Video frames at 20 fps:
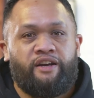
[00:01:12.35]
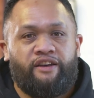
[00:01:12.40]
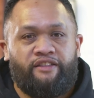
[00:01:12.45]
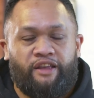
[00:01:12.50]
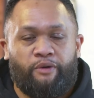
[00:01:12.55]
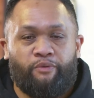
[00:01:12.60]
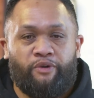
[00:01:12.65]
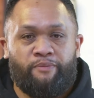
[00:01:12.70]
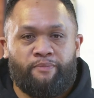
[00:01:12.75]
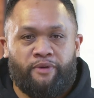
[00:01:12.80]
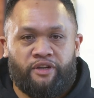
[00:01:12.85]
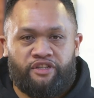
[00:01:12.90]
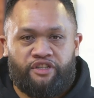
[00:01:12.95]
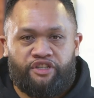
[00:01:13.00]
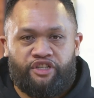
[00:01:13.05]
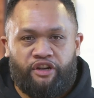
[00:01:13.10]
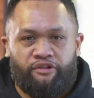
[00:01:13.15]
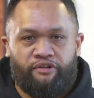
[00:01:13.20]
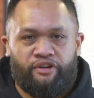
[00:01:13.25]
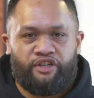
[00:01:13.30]
that we must
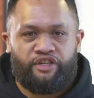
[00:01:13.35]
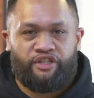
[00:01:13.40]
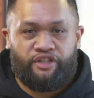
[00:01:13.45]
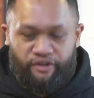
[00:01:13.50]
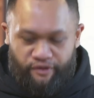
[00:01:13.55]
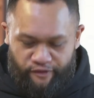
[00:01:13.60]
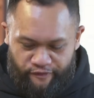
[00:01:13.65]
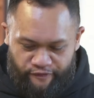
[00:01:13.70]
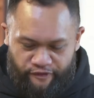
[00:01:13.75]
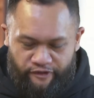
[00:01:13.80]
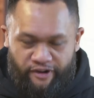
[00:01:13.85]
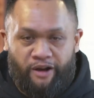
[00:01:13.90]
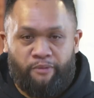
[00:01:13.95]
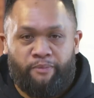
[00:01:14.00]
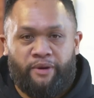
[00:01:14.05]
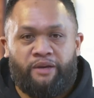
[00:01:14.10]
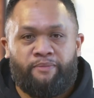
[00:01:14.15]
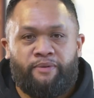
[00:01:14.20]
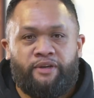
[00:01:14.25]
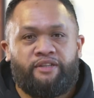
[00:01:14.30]
cherish for our
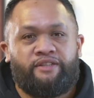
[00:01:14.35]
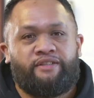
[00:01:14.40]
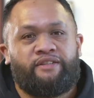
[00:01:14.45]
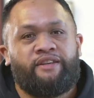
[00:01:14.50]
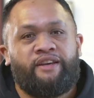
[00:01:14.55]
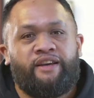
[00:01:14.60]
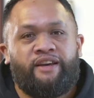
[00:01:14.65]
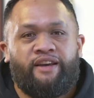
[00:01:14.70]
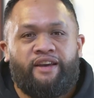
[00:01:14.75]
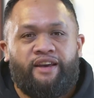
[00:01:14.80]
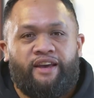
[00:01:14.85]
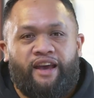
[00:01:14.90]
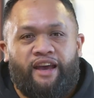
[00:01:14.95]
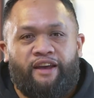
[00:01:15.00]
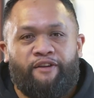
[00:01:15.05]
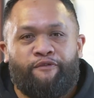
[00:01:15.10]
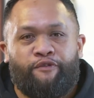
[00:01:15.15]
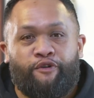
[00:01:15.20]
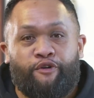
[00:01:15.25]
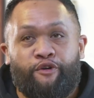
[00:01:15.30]
babies
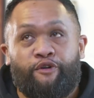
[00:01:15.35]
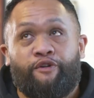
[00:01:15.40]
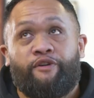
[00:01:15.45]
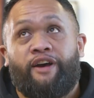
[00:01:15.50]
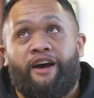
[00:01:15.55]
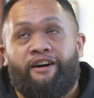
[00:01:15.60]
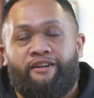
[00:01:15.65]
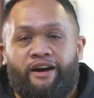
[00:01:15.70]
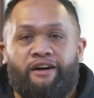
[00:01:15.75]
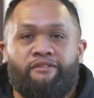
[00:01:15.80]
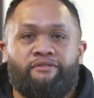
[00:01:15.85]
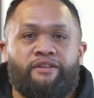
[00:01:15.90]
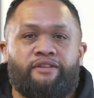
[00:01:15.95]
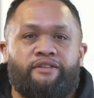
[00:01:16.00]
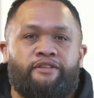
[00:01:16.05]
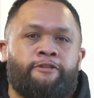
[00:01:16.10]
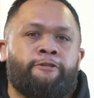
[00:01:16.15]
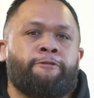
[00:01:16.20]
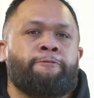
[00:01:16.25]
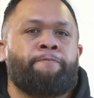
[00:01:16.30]
and for our
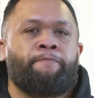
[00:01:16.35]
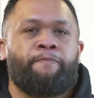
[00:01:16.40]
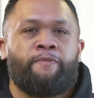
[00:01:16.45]
elders.